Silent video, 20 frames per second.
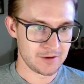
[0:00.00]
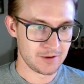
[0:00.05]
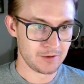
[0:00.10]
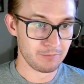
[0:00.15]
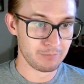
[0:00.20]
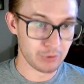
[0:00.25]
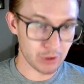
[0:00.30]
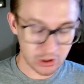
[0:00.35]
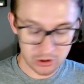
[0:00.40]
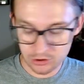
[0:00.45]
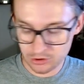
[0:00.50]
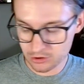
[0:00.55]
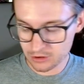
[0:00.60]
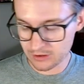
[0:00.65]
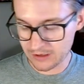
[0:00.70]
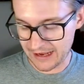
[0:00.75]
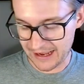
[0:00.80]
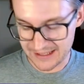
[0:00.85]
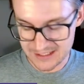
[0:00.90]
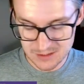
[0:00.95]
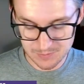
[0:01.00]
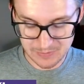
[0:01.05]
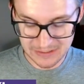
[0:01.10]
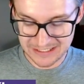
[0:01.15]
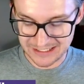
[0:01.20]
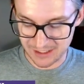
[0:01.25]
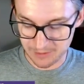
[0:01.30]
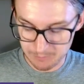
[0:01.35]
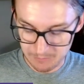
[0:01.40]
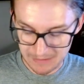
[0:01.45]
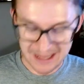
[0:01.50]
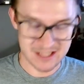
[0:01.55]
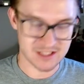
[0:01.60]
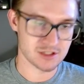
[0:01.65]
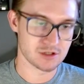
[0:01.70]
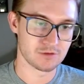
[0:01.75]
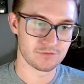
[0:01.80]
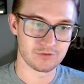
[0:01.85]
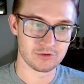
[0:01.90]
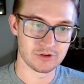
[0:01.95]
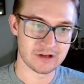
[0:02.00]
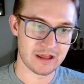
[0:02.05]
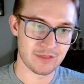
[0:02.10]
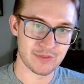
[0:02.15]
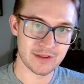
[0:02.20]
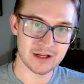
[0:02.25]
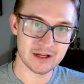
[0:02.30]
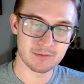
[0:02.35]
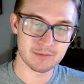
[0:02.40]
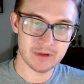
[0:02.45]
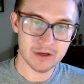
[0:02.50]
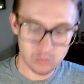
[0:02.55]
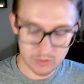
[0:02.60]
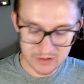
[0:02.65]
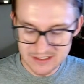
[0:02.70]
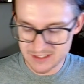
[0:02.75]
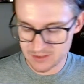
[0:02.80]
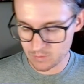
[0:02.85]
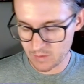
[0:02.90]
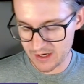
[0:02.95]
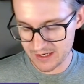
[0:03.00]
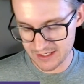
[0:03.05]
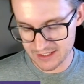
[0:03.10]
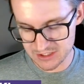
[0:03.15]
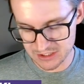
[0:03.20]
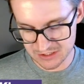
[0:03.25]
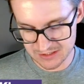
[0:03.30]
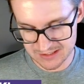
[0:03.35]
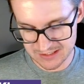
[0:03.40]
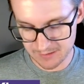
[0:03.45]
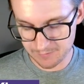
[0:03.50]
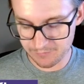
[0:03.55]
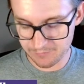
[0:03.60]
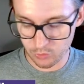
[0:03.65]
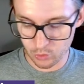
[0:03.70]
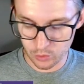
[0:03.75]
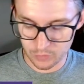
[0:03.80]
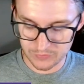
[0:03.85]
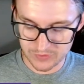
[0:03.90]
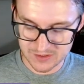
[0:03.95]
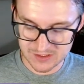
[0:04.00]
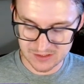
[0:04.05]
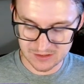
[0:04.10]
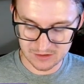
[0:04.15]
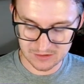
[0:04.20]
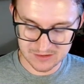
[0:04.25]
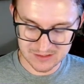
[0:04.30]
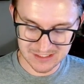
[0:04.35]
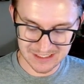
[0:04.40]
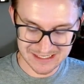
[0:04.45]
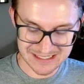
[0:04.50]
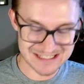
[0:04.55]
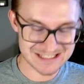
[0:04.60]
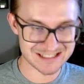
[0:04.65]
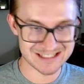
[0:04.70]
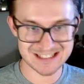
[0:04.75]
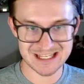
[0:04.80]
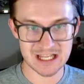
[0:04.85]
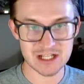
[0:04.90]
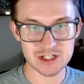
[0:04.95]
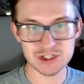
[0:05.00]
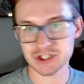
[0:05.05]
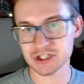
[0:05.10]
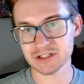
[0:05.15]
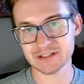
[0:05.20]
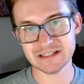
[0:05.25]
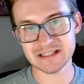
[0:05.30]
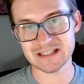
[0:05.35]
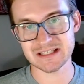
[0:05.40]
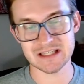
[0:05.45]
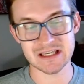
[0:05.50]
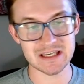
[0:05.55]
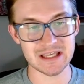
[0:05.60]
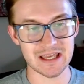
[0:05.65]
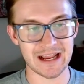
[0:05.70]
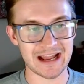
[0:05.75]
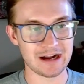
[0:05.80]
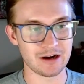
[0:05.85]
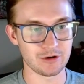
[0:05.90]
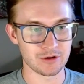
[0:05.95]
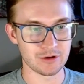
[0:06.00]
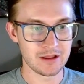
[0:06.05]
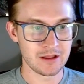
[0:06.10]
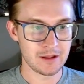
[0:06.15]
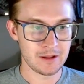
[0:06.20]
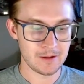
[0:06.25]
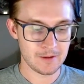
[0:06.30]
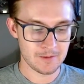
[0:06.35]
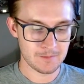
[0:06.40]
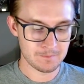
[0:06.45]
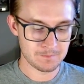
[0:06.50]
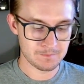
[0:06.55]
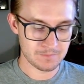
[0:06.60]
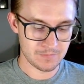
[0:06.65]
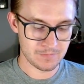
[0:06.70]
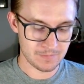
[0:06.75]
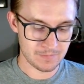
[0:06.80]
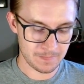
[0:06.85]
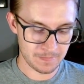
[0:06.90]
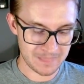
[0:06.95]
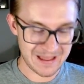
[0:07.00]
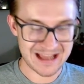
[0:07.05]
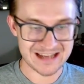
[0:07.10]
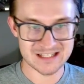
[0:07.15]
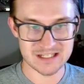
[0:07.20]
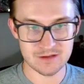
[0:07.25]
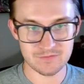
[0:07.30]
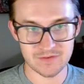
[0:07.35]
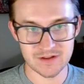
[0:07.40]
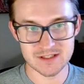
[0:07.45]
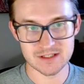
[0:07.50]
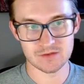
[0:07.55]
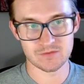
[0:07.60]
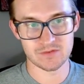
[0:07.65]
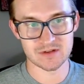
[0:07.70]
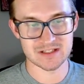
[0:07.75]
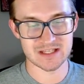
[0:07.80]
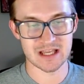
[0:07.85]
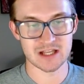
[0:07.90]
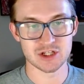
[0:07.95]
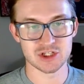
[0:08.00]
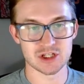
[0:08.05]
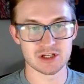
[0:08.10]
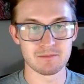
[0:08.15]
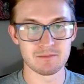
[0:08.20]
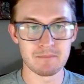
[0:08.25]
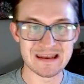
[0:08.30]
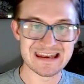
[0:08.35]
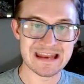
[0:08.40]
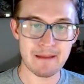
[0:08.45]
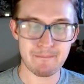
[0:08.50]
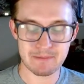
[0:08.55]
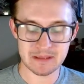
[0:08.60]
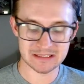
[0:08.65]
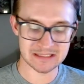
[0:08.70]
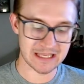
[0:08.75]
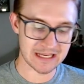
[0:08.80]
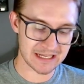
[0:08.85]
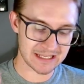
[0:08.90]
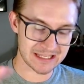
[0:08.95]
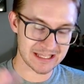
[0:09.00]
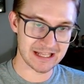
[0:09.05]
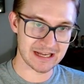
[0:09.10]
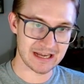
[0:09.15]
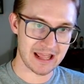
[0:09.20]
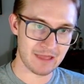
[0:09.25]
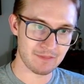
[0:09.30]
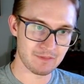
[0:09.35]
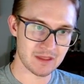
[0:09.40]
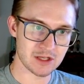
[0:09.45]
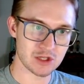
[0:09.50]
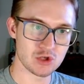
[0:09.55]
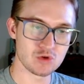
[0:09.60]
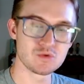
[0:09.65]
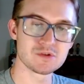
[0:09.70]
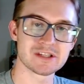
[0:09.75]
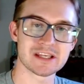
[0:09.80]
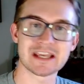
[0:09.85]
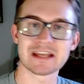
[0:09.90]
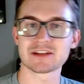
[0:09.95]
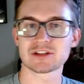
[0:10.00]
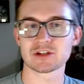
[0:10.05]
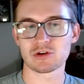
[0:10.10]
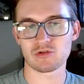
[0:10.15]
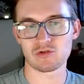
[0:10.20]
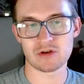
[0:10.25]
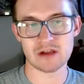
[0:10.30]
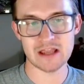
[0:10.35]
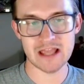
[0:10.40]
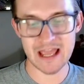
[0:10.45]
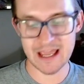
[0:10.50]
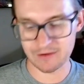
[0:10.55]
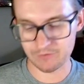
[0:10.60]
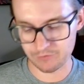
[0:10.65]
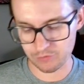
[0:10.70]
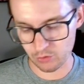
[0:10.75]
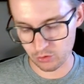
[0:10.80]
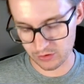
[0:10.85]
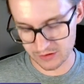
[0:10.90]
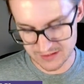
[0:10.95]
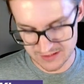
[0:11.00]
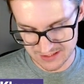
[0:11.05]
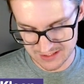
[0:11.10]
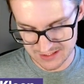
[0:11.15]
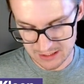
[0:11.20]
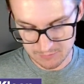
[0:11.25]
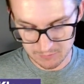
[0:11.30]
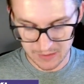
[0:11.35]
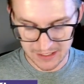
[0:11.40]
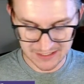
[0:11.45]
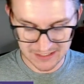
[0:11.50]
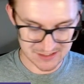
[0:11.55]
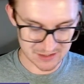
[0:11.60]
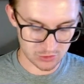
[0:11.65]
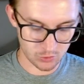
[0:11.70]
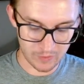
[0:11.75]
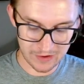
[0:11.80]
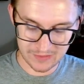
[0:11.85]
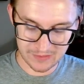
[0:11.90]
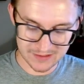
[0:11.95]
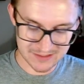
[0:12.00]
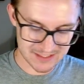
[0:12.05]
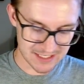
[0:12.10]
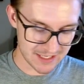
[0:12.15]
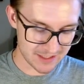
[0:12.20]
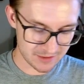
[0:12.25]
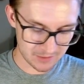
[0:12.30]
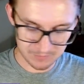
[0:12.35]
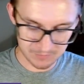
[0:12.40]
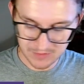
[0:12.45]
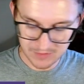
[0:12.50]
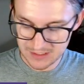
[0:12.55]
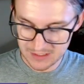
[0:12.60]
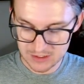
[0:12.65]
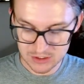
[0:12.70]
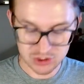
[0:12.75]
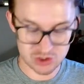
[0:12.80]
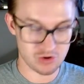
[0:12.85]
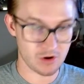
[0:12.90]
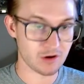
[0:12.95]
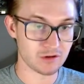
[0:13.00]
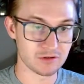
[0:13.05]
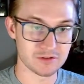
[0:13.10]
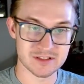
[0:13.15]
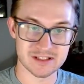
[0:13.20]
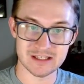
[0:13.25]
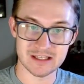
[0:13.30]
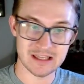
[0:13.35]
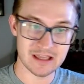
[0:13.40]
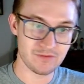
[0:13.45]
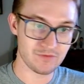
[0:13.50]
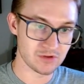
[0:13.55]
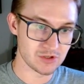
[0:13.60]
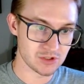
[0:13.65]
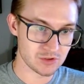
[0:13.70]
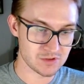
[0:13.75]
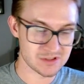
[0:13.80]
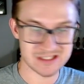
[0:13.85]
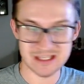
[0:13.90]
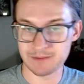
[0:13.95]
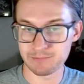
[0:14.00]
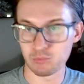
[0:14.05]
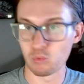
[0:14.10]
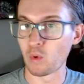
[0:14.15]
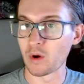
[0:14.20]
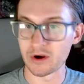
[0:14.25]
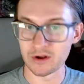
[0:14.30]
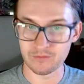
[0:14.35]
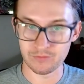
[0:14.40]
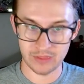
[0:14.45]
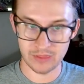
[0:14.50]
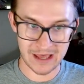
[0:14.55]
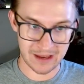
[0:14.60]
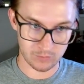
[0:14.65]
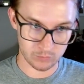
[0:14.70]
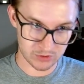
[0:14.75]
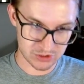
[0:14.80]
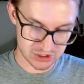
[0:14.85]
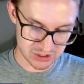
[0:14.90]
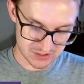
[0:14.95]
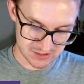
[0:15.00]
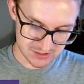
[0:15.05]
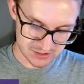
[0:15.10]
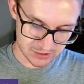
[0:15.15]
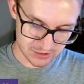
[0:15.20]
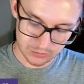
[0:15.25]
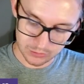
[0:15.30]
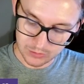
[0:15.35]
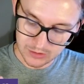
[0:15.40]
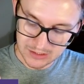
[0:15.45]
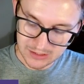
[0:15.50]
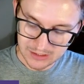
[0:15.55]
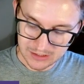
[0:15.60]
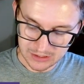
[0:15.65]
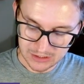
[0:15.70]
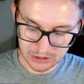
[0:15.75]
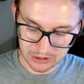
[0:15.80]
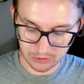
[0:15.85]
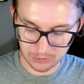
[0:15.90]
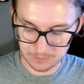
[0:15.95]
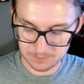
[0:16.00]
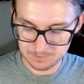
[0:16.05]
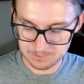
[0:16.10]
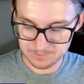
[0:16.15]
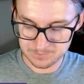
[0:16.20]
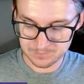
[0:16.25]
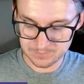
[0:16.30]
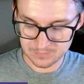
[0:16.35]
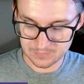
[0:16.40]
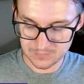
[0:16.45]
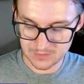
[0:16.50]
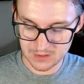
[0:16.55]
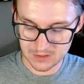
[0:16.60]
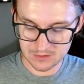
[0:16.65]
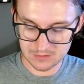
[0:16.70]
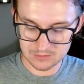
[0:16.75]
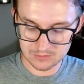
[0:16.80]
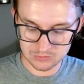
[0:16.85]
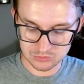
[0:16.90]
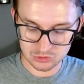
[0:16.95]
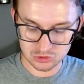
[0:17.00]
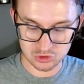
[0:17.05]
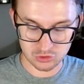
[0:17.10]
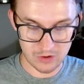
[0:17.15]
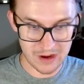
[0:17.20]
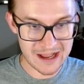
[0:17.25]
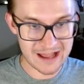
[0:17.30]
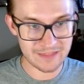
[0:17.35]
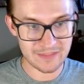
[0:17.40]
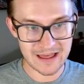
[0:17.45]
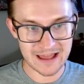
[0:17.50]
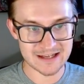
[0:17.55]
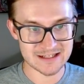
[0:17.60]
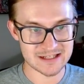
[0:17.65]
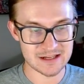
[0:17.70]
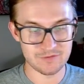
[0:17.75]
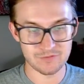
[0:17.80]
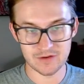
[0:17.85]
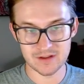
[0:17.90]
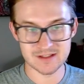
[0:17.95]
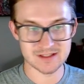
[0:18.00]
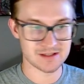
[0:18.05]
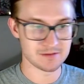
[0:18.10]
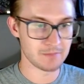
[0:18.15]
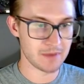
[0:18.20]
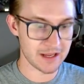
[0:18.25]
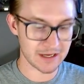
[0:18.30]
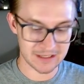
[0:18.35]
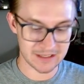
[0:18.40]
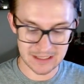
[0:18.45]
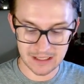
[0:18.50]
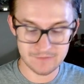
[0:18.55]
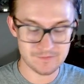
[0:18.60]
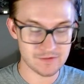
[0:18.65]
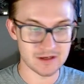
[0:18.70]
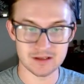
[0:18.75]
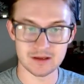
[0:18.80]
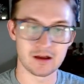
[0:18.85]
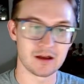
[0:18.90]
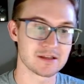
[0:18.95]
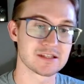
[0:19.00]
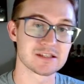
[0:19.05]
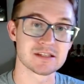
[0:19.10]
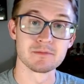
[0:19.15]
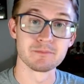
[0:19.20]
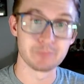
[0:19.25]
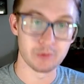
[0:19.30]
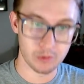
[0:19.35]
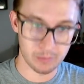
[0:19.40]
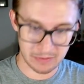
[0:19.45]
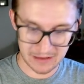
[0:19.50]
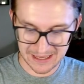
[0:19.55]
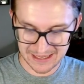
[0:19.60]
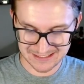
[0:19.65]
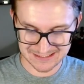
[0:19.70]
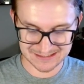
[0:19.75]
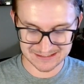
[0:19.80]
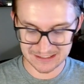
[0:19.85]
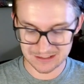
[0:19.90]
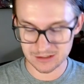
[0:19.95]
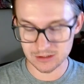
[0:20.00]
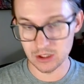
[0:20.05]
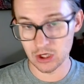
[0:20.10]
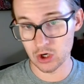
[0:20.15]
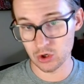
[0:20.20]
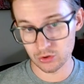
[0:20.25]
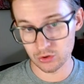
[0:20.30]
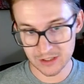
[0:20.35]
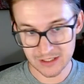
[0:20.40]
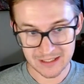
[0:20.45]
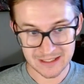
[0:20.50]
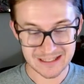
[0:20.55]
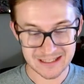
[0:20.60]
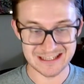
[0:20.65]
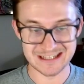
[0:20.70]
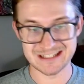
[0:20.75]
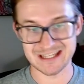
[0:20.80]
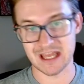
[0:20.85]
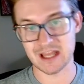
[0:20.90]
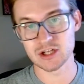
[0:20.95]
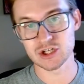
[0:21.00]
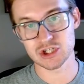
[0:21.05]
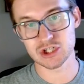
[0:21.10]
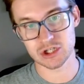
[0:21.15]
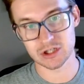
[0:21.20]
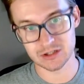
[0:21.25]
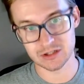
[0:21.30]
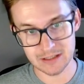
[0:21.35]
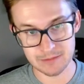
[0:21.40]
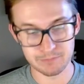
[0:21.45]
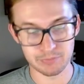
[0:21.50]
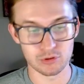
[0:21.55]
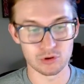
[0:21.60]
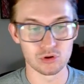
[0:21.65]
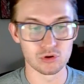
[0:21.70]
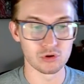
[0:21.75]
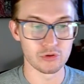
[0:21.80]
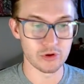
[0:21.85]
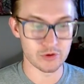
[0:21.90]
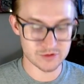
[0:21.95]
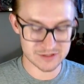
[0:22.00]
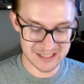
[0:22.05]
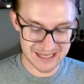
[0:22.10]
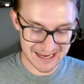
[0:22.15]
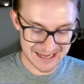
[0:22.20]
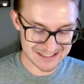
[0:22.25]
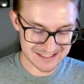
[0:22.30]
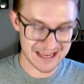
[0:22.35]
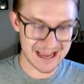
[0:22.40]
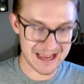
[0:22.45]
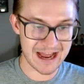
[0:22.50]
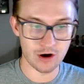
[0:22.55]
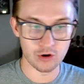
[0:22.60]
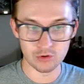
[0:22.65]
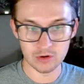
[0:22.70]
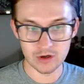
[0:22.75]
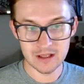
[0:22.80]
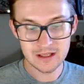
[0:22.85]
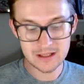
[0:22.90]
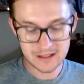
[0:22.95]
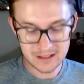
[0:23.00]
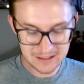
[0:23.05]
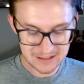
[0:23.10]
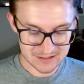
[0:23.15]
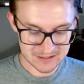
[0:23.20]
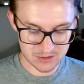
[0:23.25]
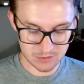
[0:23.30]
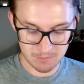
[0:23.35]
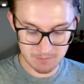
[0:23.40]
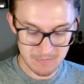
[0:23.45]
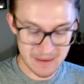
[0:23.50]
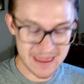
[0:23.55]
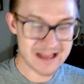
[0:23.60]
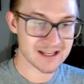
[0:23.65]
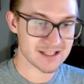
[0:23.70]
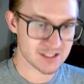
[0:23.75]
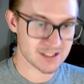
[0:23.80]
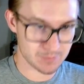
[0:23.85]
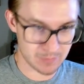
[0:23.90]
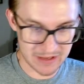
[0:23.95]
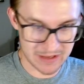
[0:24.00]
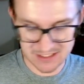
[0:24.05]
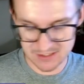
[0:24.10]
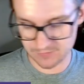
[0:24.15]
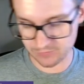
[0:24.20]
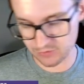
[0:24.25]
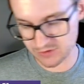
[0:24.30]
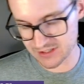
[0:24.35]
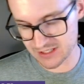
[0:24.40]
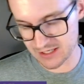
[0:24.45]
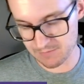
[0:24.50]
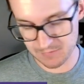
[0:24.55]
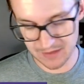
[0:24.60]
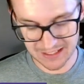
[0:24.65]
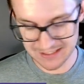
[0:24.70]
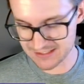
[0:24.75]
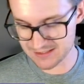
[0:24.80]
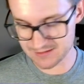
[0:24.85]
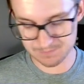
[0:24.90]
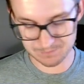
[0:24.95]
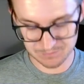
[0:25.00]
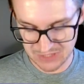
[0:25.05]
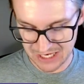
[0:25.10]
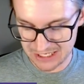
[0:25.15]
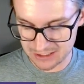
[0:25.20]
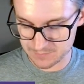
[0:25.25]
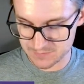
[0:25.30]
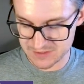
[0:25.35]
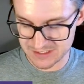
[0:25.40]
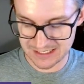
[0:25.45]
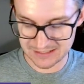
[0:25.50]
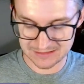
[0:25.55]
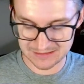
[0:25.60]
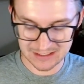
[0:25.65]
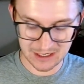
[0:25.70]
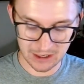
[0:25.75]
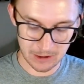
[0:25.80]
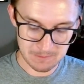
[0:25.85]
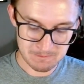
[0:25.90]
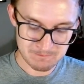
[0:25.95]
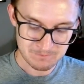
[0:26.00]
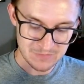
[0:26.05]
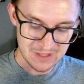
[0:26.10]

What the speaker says: Booker has become masterful, and I think a big reason why he took a step forward this year is that he's intentionally seeking out that defensive attention, manipulating it, and then using it to create for his teammates in a way that Tatum struggles to even do step one of that, which is to, you know, draw that defense and make even a simple pass, let alone intentionally pull those guys out to make space for teammates. Tatum's not there.